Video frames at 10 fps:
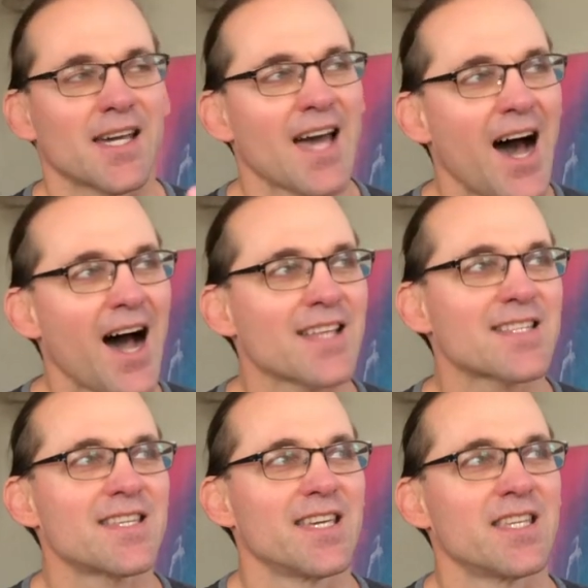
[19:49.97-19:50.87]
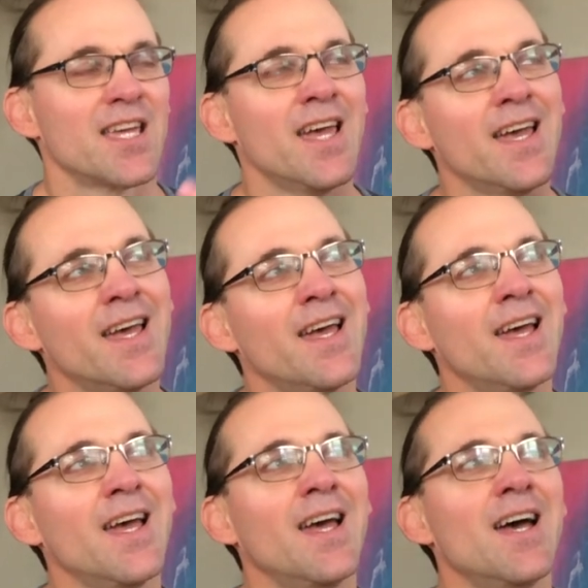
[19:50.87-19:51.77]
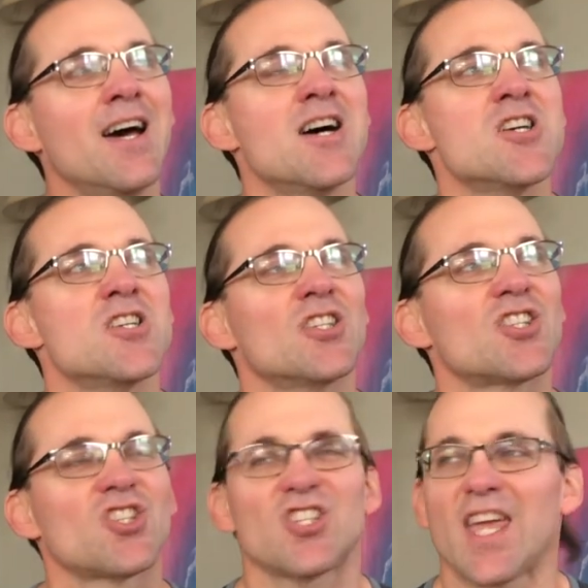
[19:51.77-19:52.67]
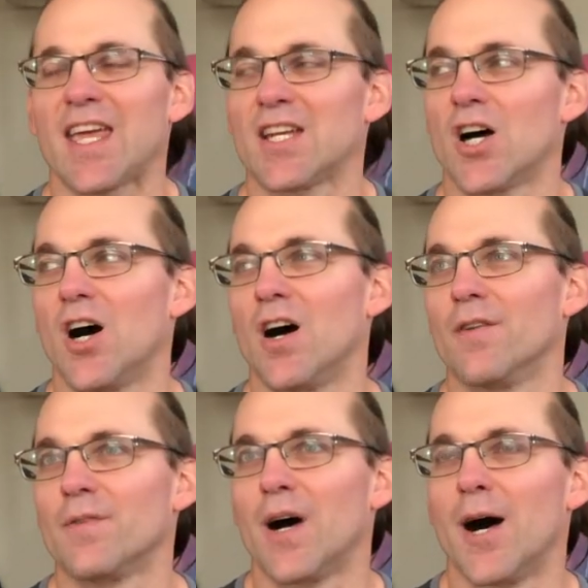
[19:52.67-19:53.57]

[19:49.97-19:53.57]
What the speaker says: constant state of